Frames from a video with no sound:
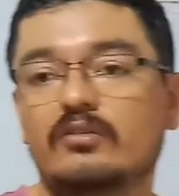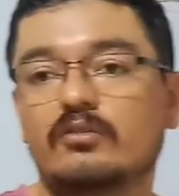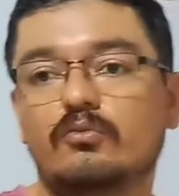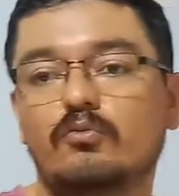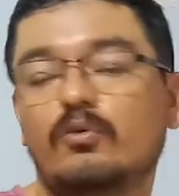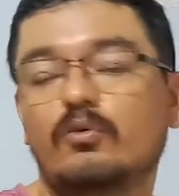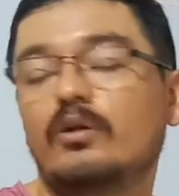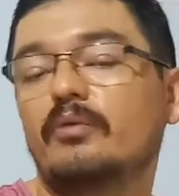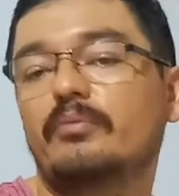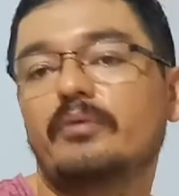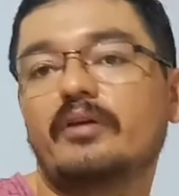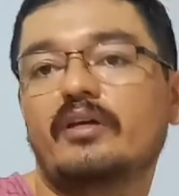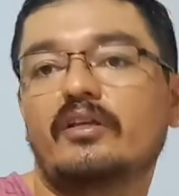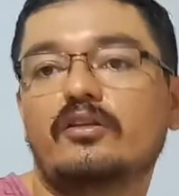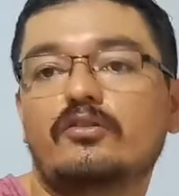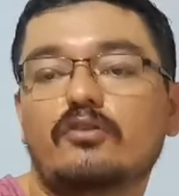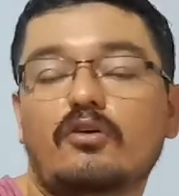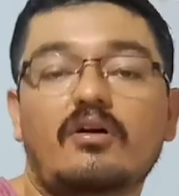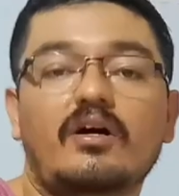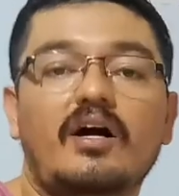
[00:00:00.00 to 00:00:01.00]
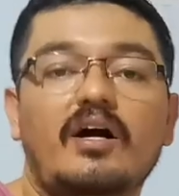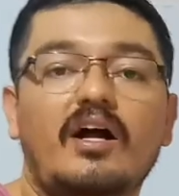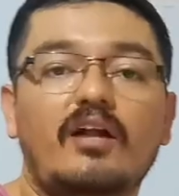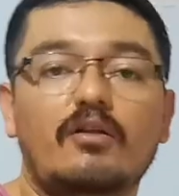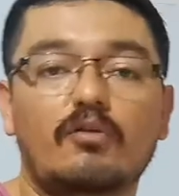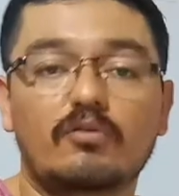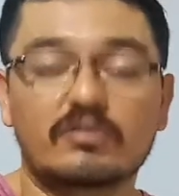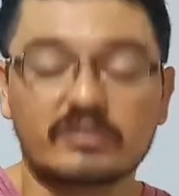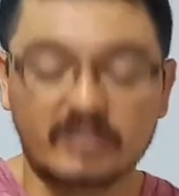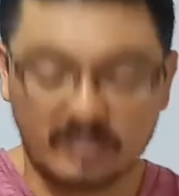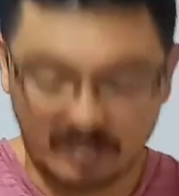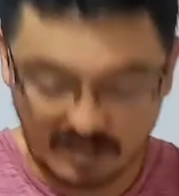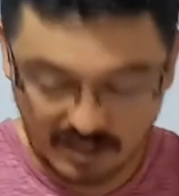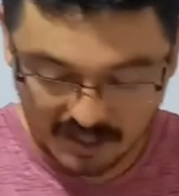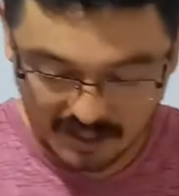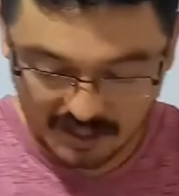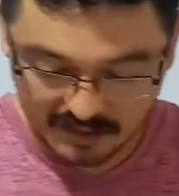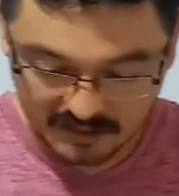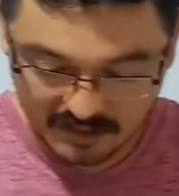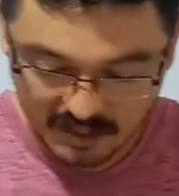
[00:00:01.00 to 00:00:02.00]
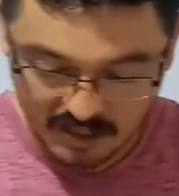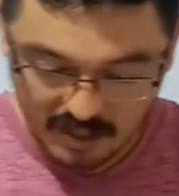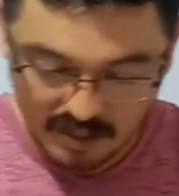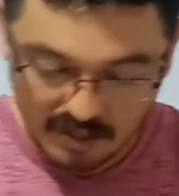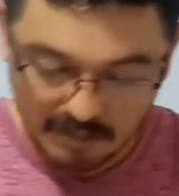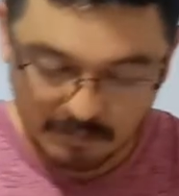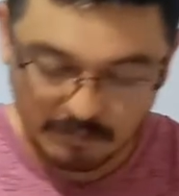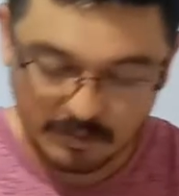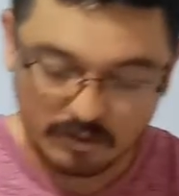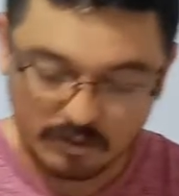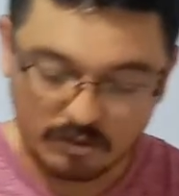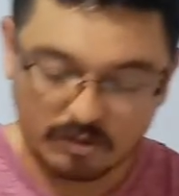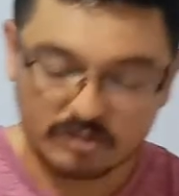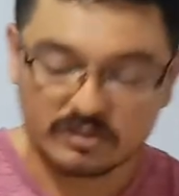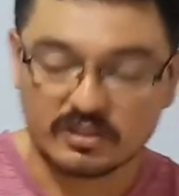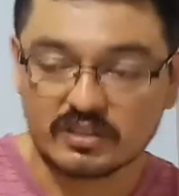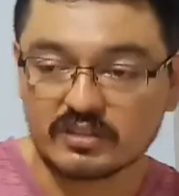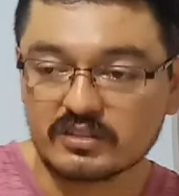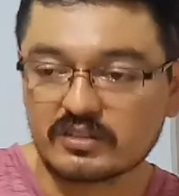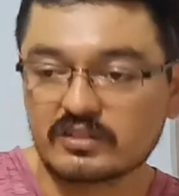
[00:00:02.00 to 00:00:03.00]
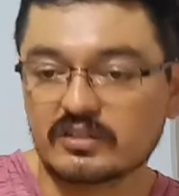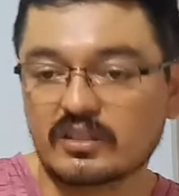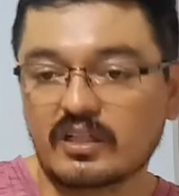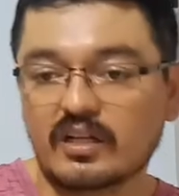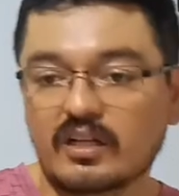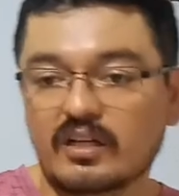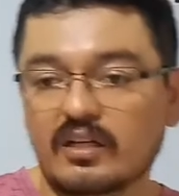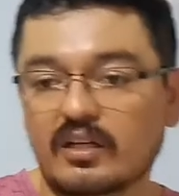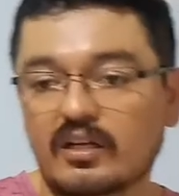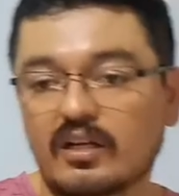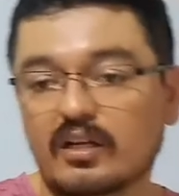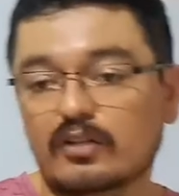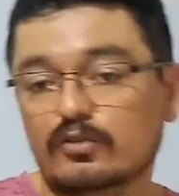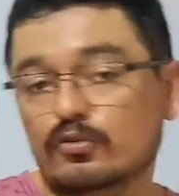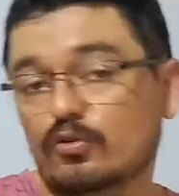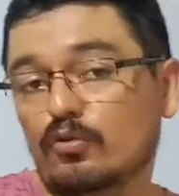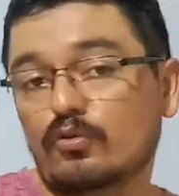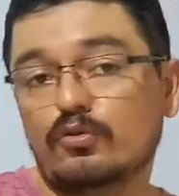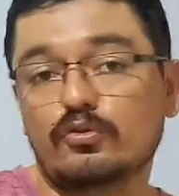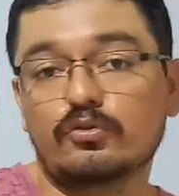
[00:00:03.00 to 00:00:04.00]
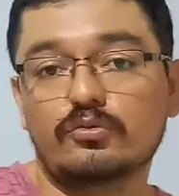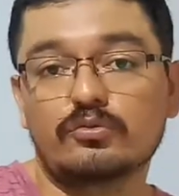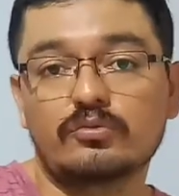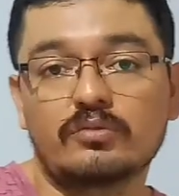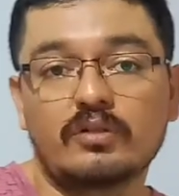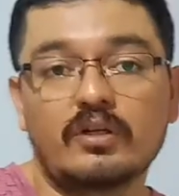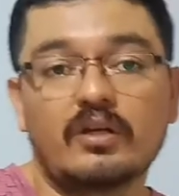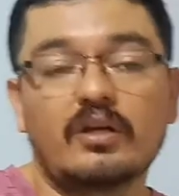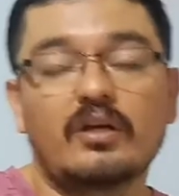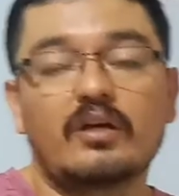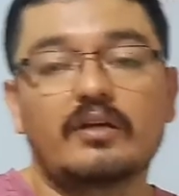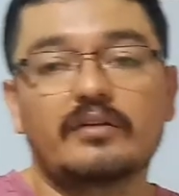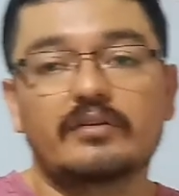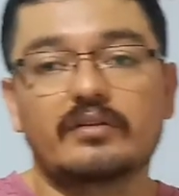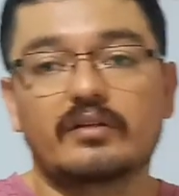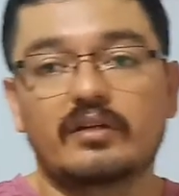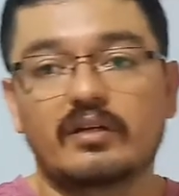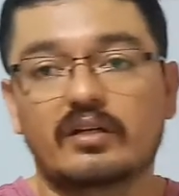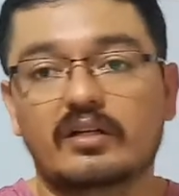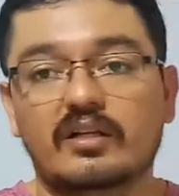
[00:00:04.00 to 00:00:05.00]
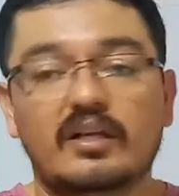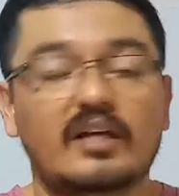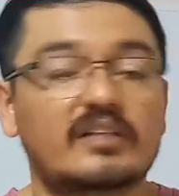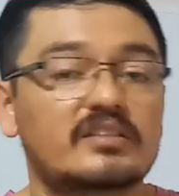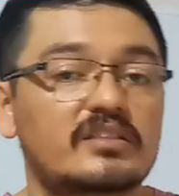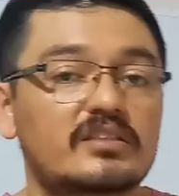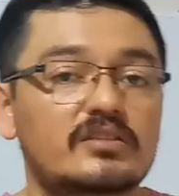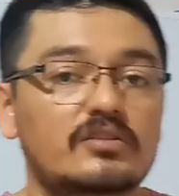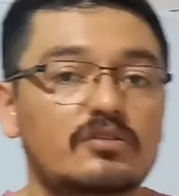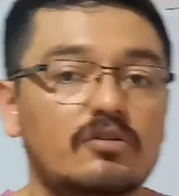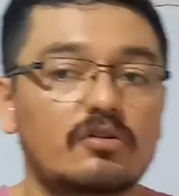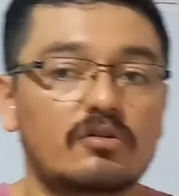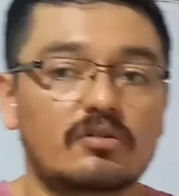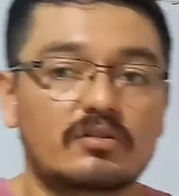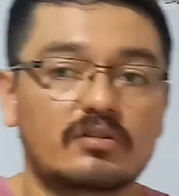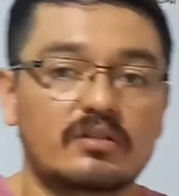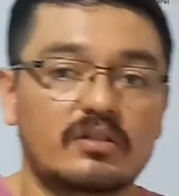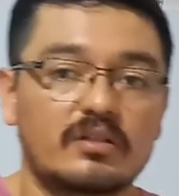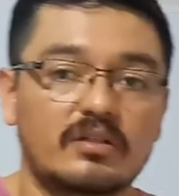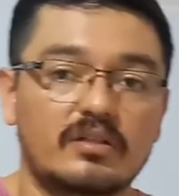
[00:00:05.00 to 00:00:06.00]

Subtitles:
will be done along the class because as I told you, the class is not